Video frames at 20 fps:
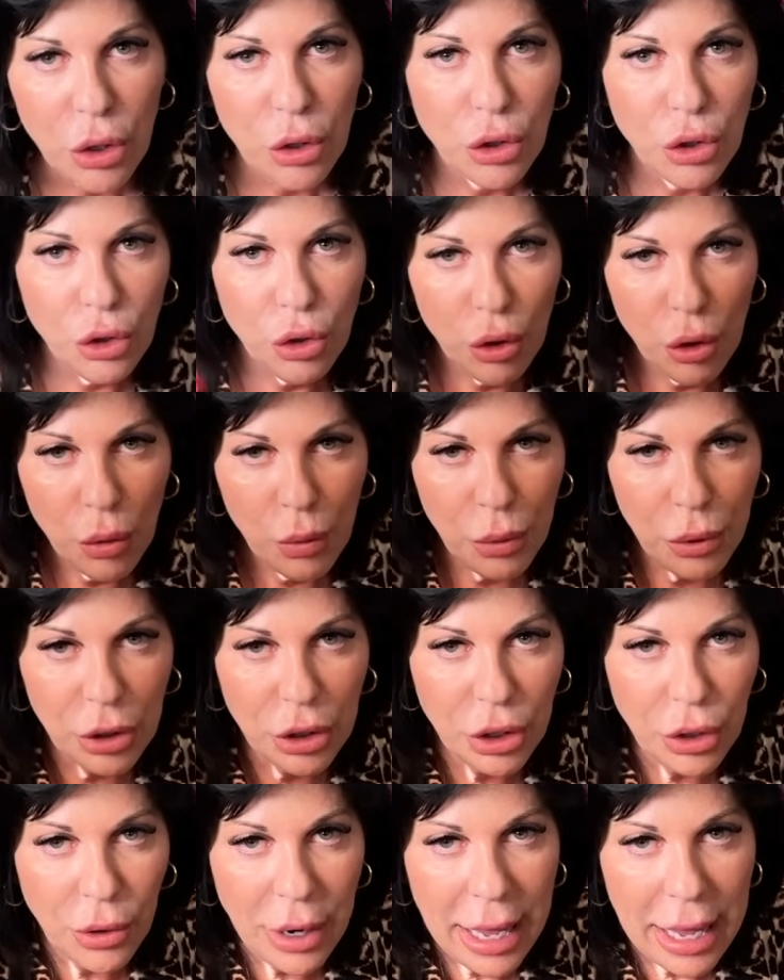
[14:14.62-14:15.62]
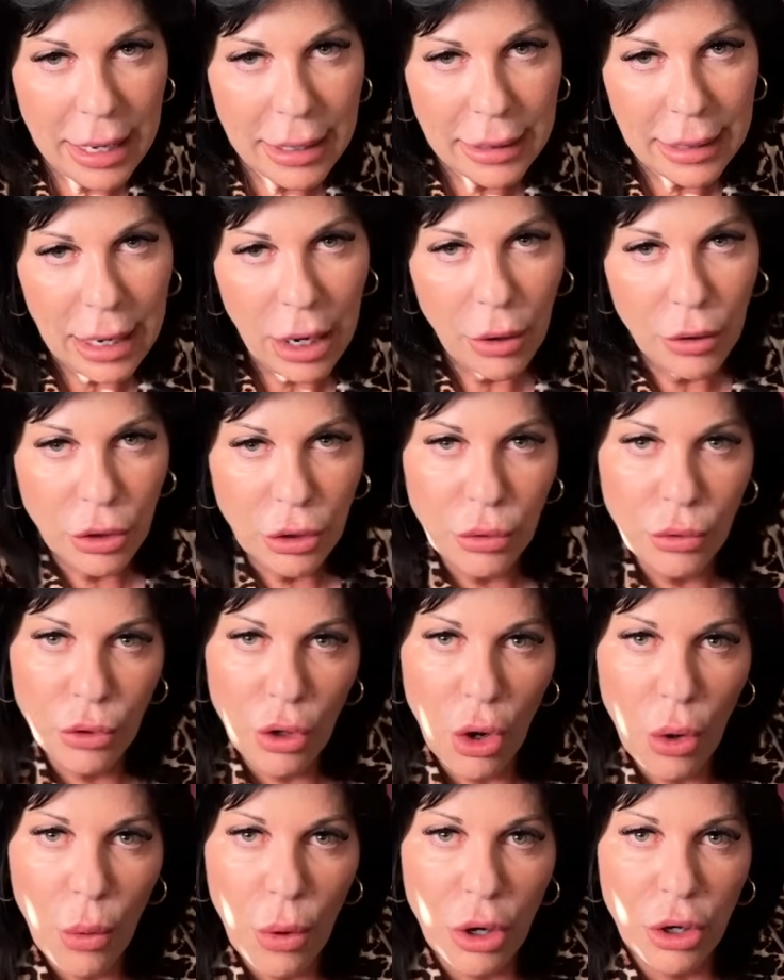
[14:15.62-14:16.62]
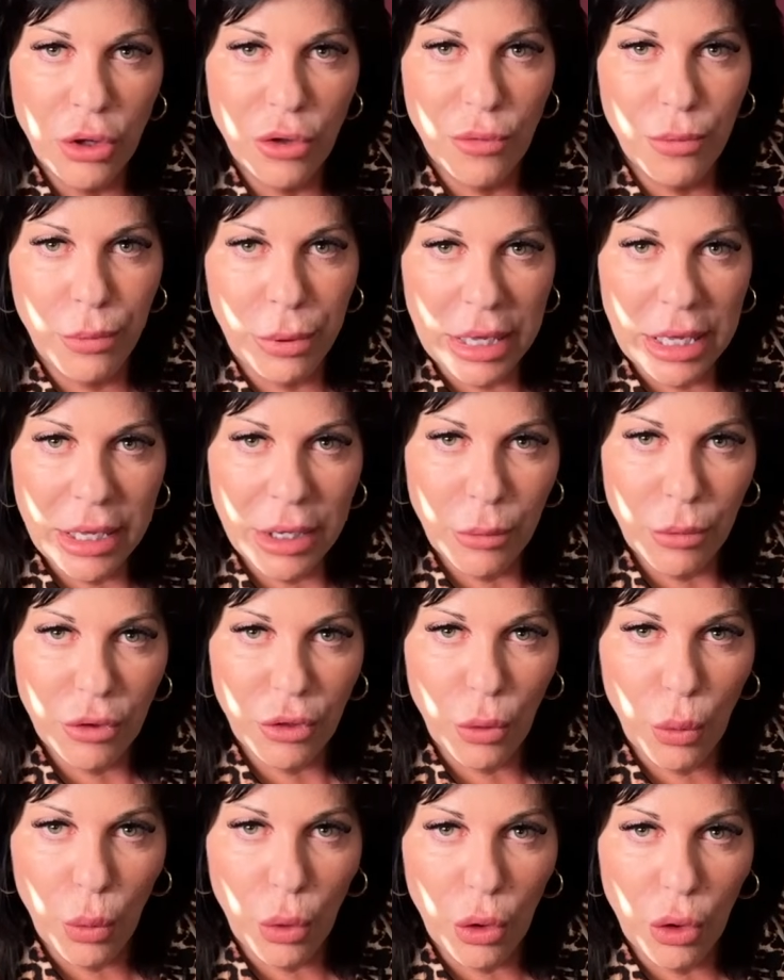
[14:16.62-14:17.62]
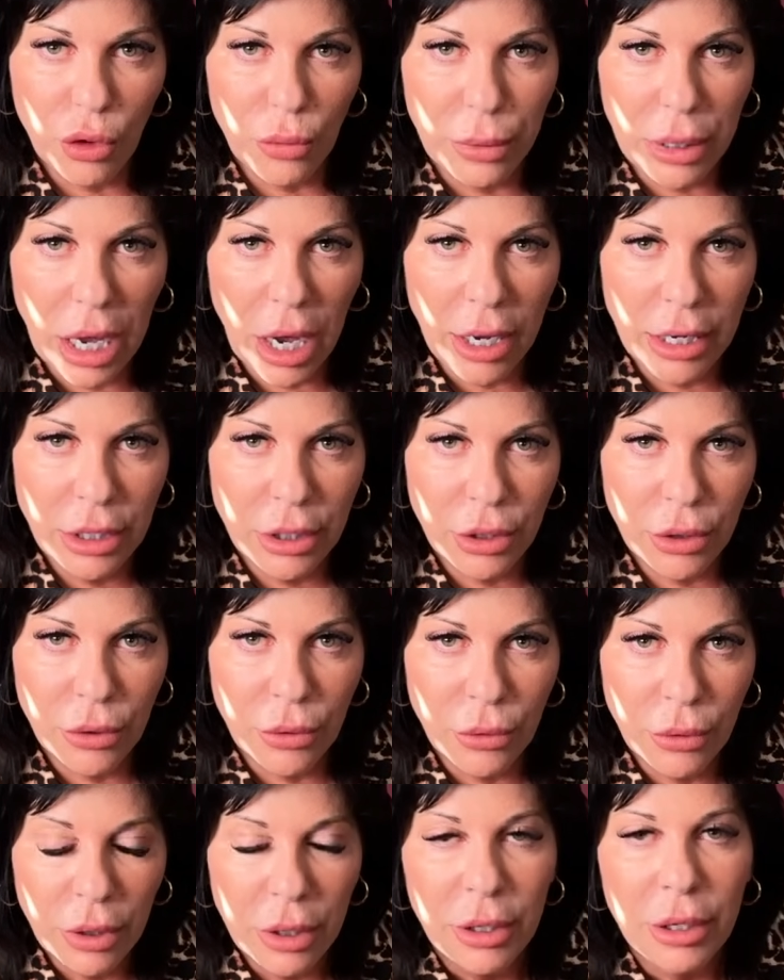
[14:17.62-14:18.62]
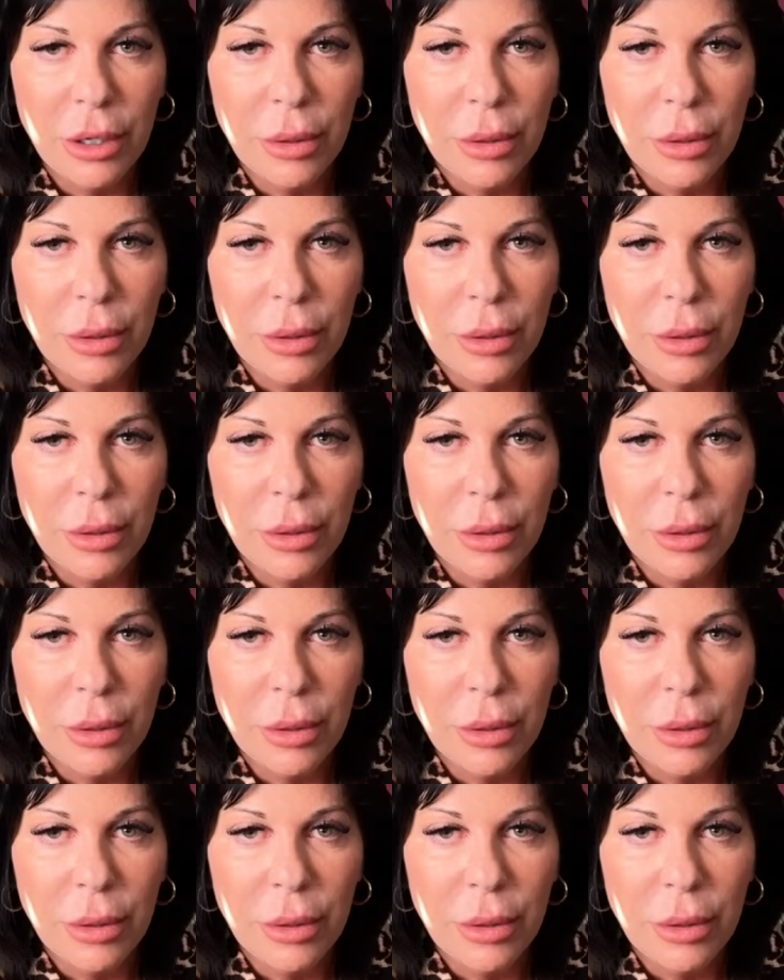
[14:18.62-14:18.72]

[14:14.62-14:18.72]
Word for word: You put your hand out. You know where you've been with the world behind you.